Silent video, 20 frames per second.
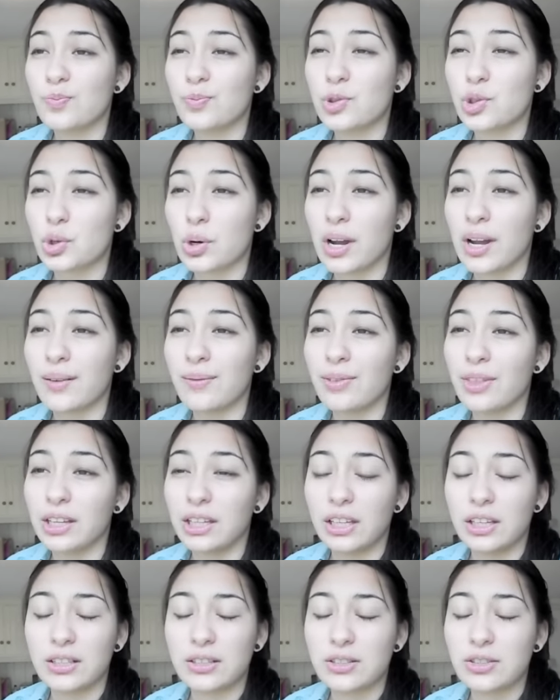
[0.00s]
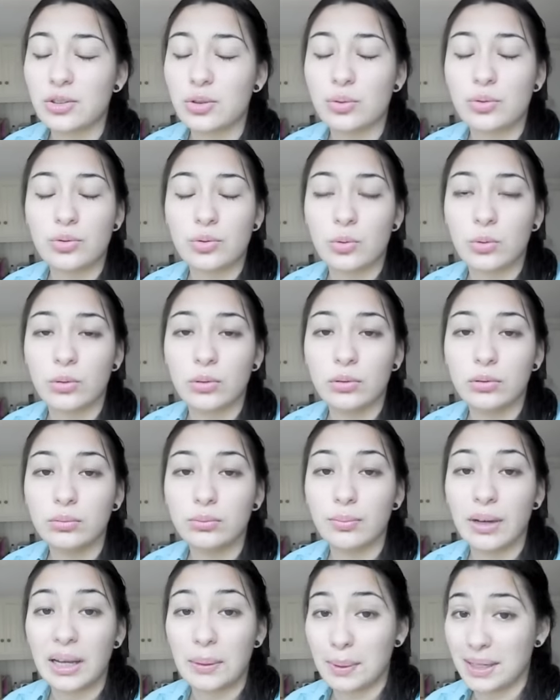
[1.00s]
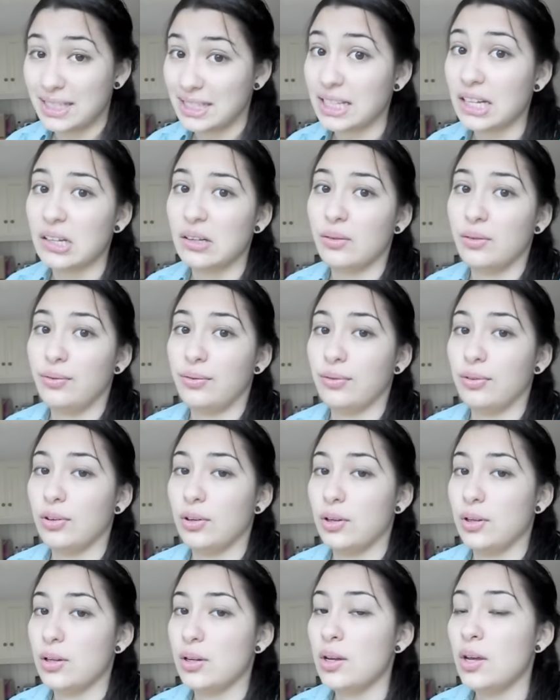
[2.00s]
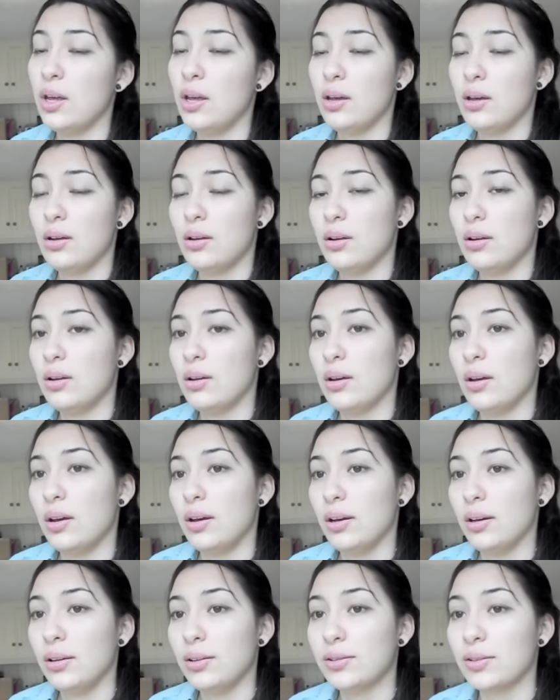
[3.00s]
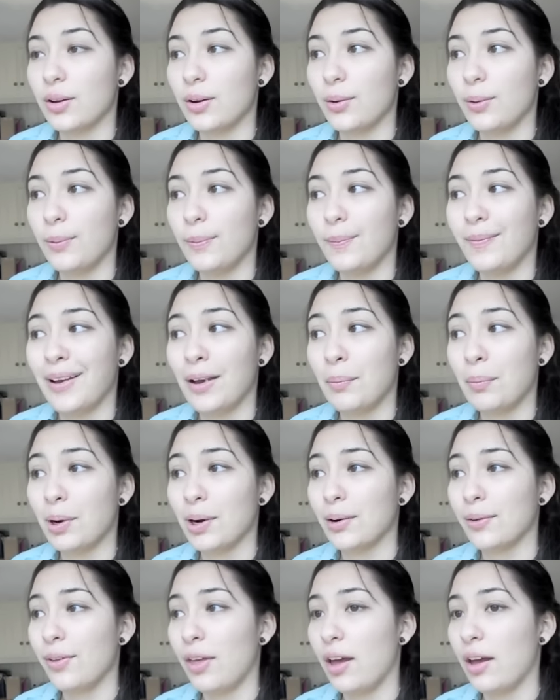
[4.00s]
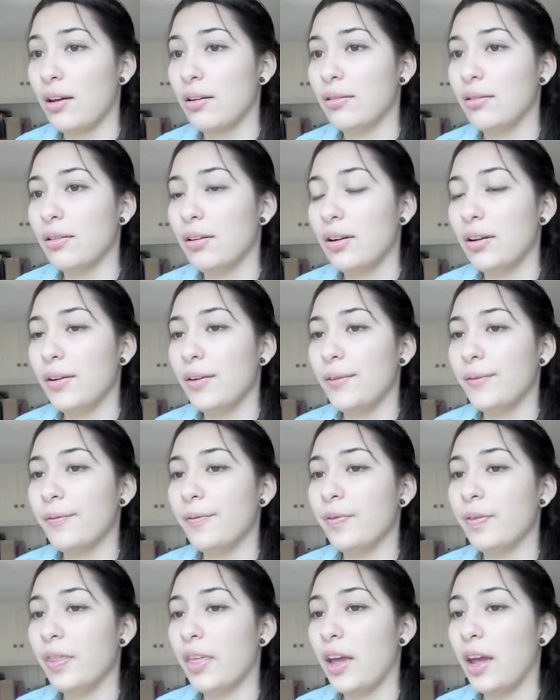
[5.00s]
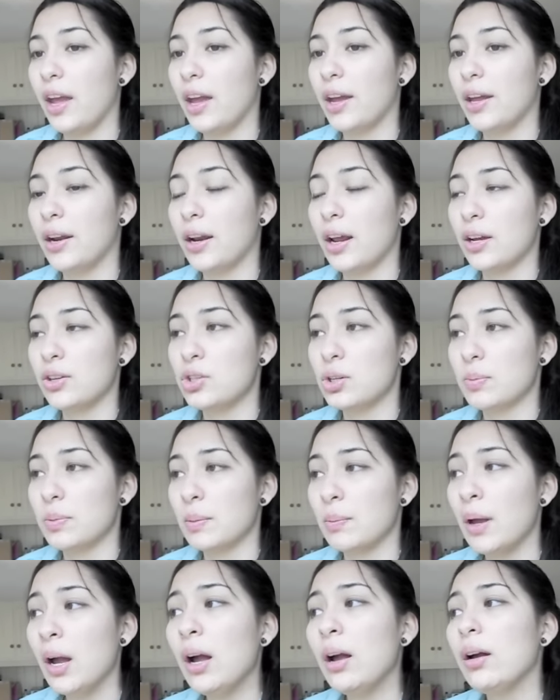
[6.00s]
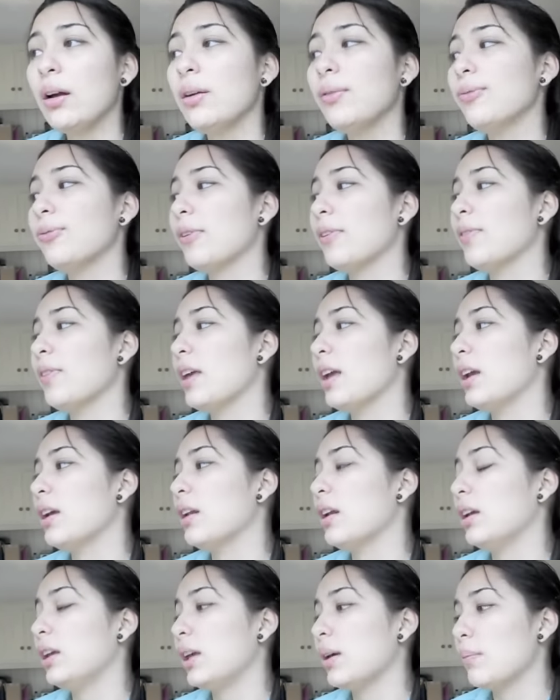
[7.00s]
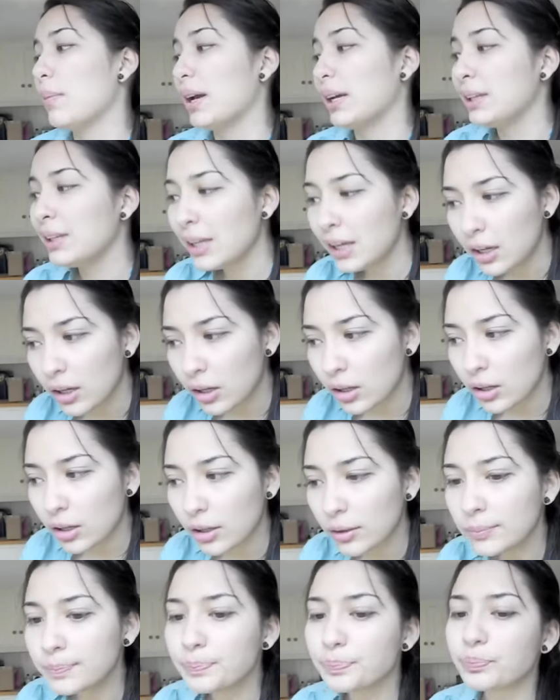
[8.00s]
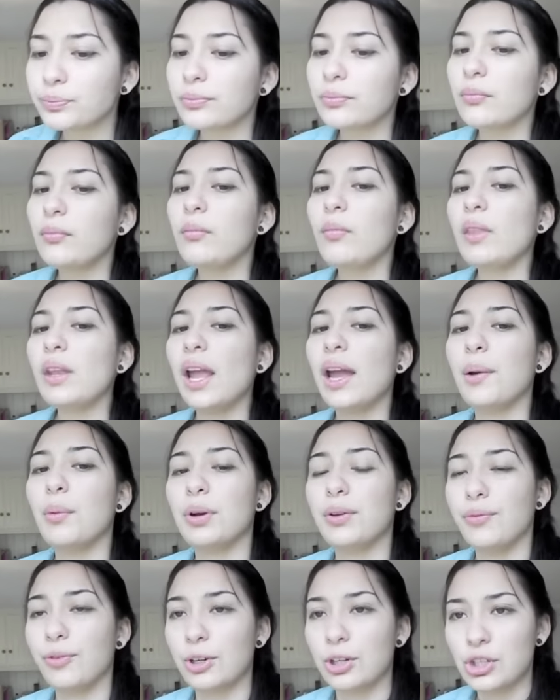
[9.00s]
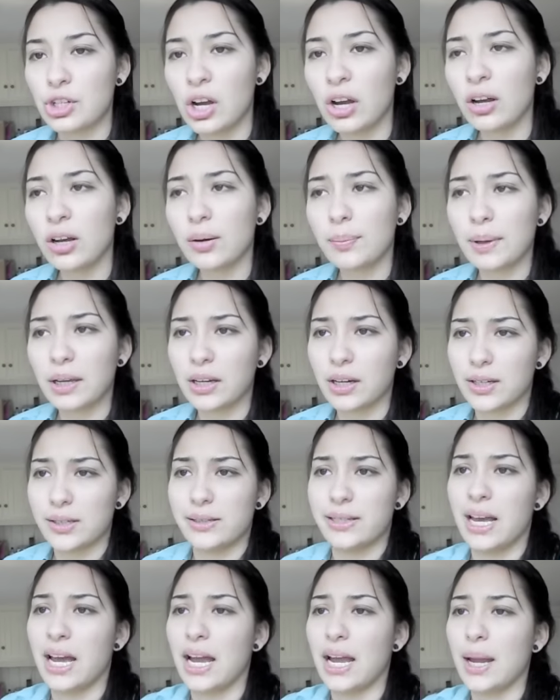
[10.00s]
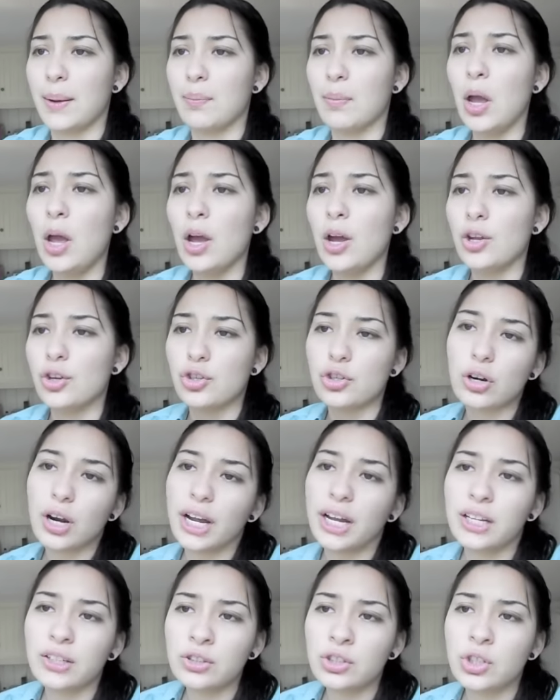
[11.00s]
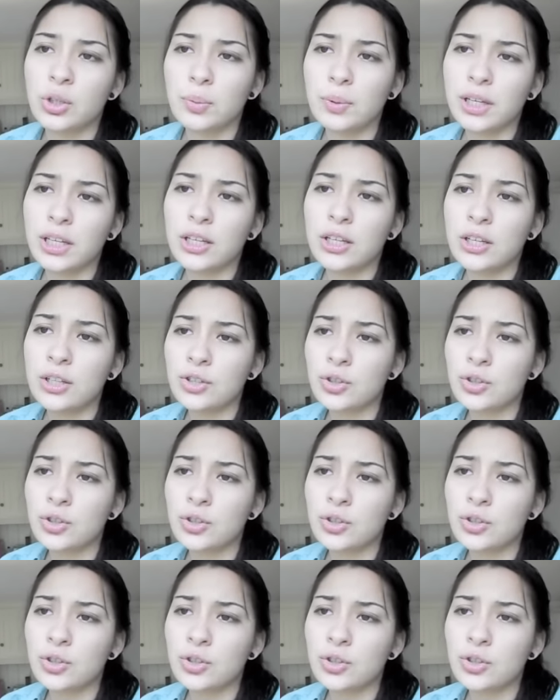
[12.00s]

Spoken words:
drive the kids to school by myself. So I'm proud of that. And then I drop them off and then I came back here. I went for a jog because I'm trying to be